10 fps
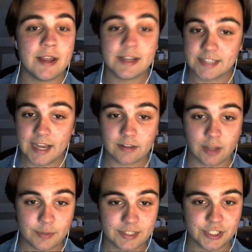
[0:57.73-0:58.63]
Zach Lowe
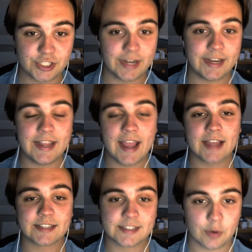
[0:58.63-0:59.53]
is legit. He
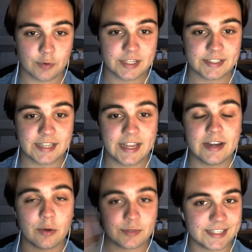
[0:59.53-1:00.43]
has his sources. He
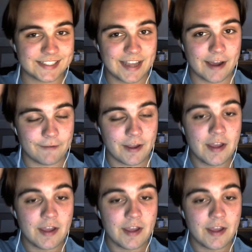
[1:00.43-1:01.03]
knows his stuff.